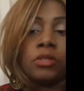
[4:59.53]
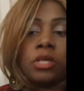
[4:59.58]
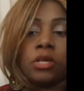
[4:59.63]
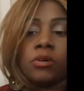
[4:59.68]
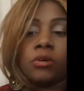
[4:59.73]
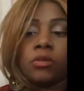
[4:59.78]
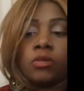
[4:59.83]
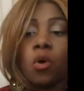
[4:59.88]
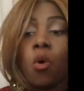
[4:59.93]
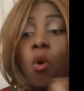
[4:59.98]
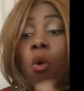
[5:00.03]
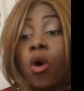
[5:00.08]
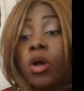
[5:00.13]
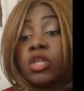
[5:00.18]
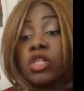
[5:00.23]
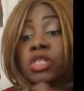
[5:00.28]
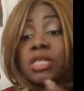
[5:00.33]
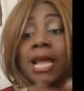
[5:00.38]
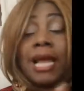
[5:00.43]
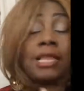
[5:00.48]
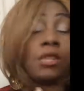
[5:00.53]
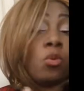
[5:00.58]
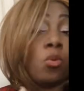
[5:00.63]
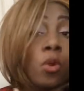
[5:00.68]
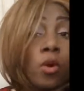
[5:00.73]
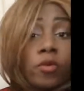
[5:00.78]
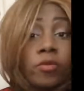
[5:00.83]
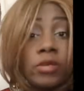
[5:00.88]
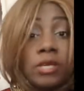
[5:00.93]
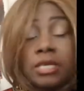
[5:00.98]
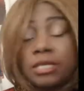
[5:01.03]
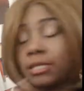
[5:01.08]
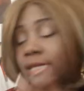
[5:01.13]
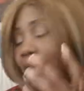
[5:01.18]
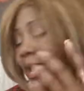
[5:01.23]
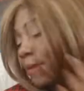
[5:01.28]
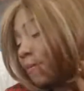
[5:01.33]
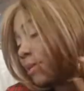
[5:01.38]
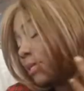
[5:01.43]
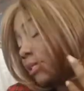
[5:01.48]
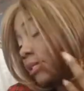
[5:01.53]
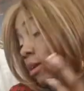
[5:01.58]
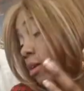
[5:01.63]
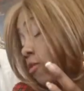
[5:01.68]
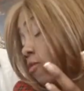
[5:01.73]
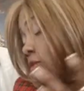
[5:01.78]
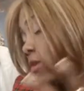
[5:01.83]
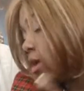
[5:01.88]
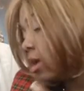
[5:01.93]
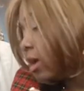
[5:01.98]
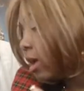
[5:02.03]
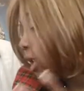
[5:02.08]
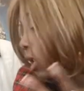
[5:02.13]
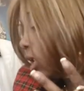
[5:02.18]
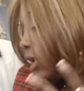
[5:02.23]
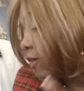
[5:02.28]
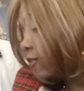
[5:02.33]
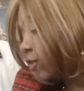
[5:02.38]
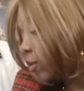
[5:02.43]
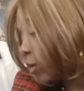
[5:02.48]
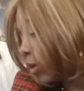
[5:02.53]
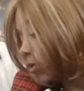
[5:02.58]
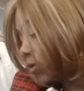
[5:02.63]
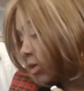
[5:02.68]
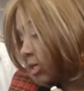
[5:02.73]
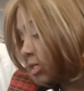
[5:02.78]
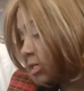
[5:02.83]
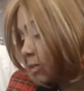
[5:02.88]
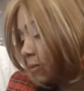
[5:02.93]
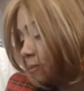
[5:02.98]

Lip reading: ears or just like to wear these, like myself. Love to wear these.